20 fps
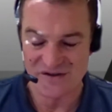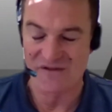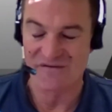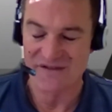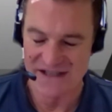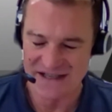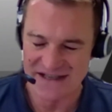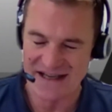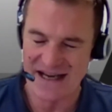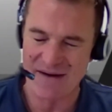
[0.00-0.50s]
And
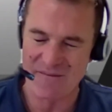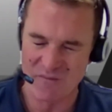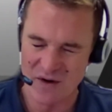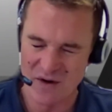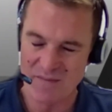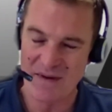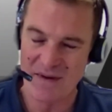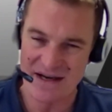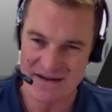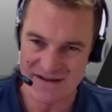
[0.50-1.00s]
obviously, then
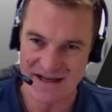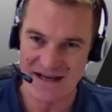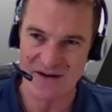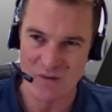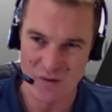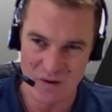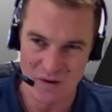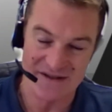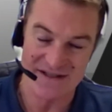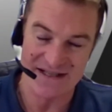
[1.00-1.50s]
we pass that
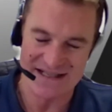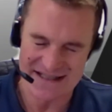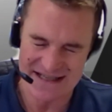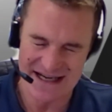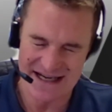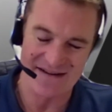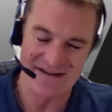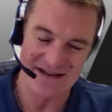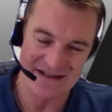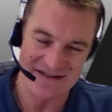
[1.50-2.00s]
quality
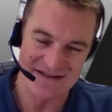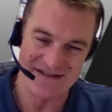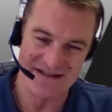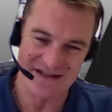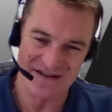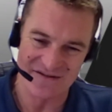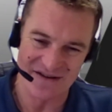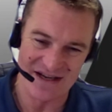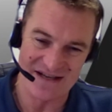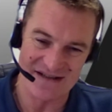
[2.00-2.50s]
down
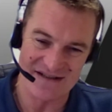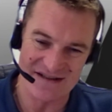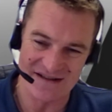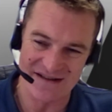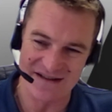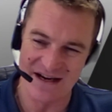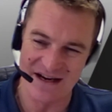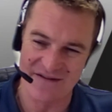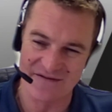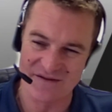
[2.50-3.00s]
into
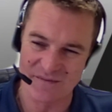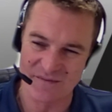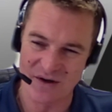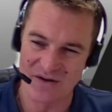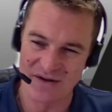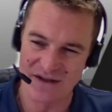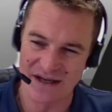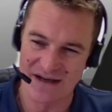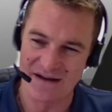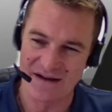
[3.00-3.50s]
the
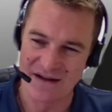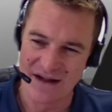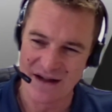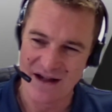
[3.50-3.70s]
aftermarket.